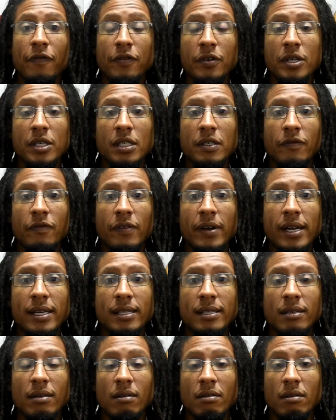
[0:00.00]
first
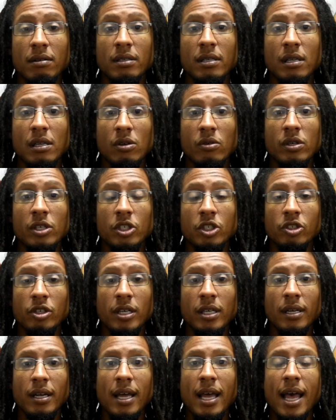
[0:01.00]
fret on the low E
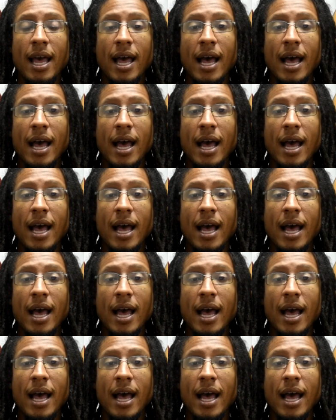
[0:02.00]
string,